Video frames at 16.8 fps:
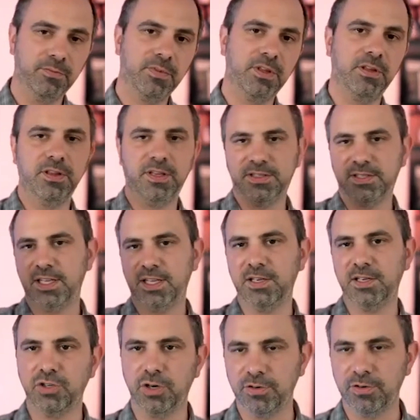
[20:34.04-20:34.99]
let's say they
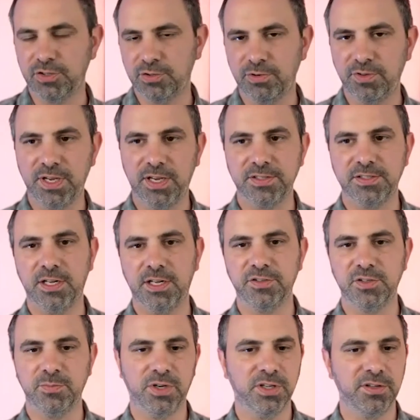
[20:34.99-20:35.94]
charged $3,000
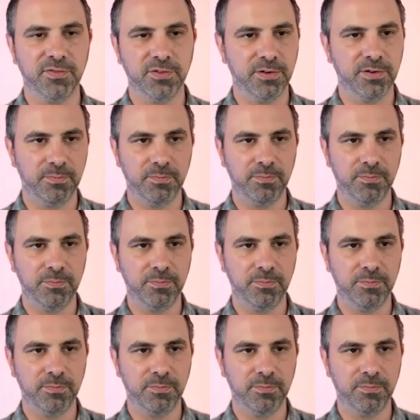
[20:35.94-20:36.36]
a month for